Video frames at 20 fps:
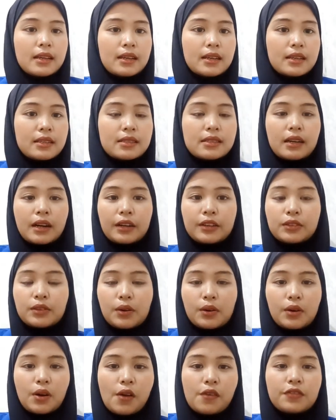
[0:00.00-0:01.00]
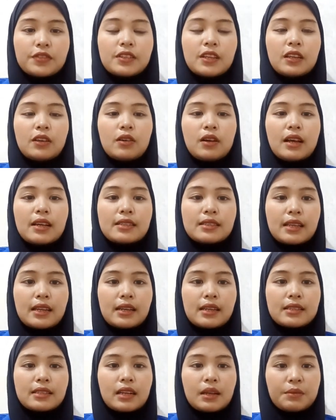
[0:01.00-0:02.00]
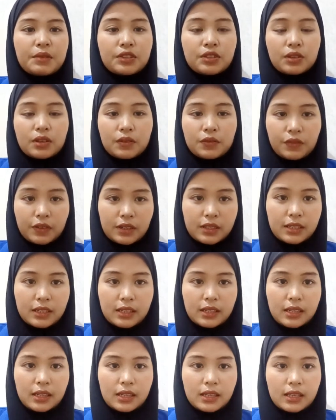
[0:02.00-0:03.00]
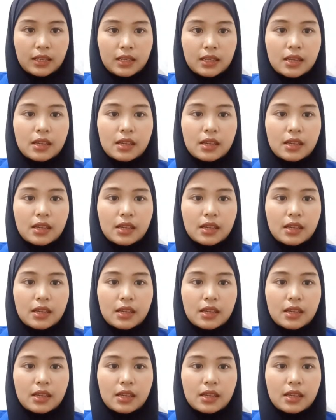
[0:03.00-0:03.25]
as Director of Zainul Hasan Islamic University,